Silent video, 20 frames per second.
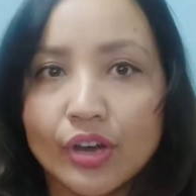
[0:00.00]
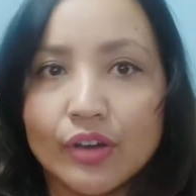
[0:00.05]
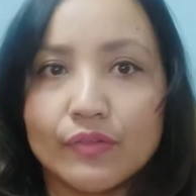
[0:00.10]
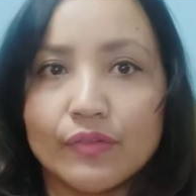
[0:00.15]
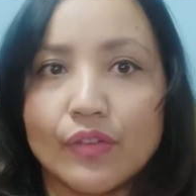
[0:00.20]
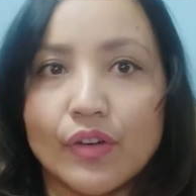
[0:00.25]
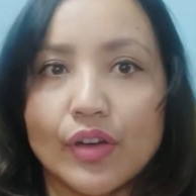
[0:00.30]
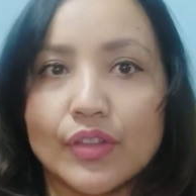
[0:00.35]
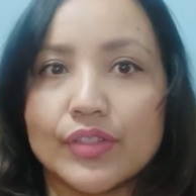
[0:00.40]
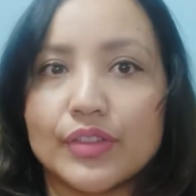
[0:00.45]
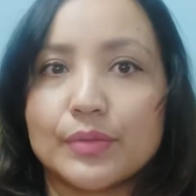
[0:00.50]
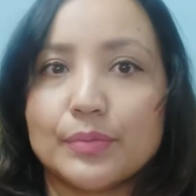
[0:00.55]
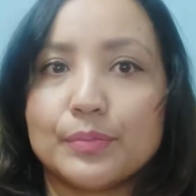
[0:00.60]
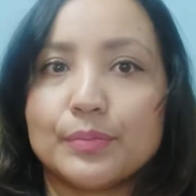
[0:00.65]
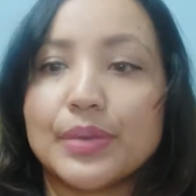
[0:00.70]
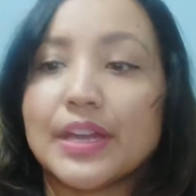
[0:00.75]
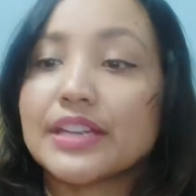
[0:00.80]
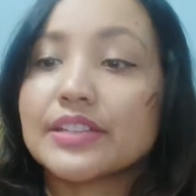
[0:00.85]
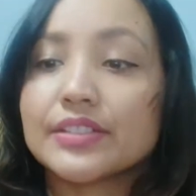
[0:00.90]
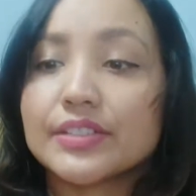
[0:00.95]
for the
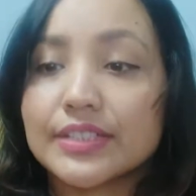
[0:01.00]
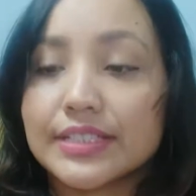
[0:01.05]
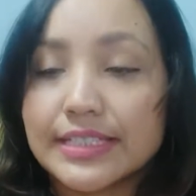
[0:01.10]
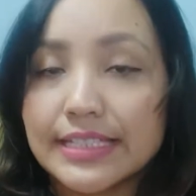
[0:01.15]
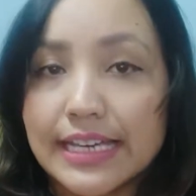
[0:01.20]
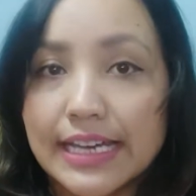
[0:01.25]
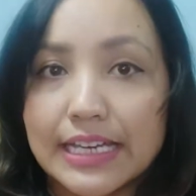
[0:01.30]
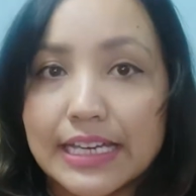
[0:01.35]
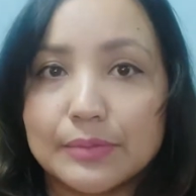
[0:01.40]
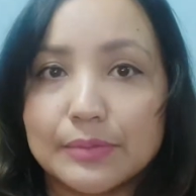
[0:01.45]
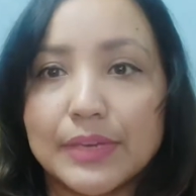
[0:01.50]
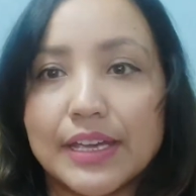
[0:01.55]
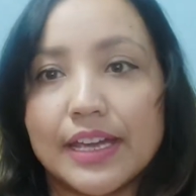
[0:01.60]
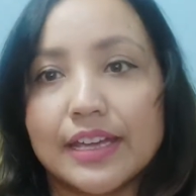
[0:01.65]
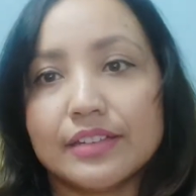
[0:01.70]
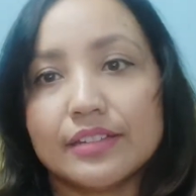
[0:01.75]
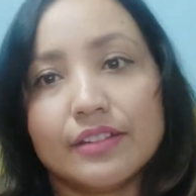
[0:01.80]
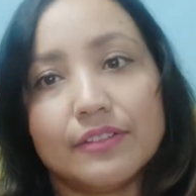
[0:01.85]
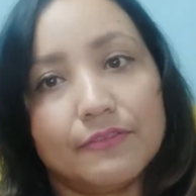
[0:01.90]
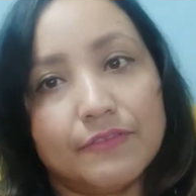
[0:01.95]
painter's time
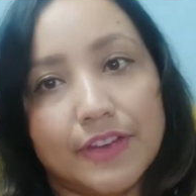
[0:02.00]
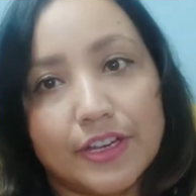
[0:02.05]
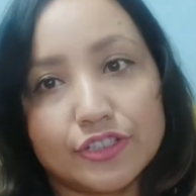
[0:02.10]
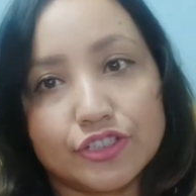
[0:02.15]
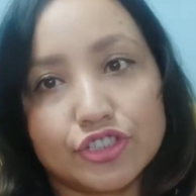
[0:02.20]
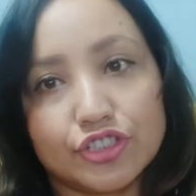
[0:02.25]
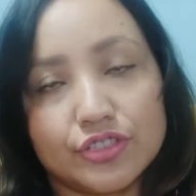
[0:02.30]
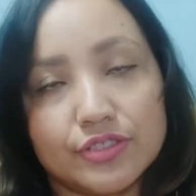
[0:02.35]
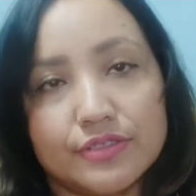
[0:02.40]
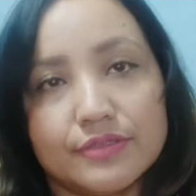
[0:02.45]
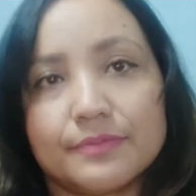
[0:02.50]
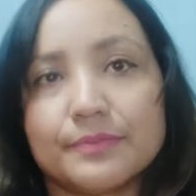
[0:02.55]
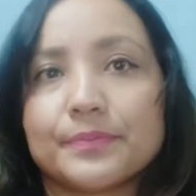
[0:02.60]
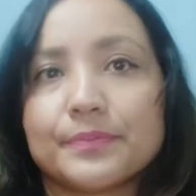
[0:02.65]
and affection.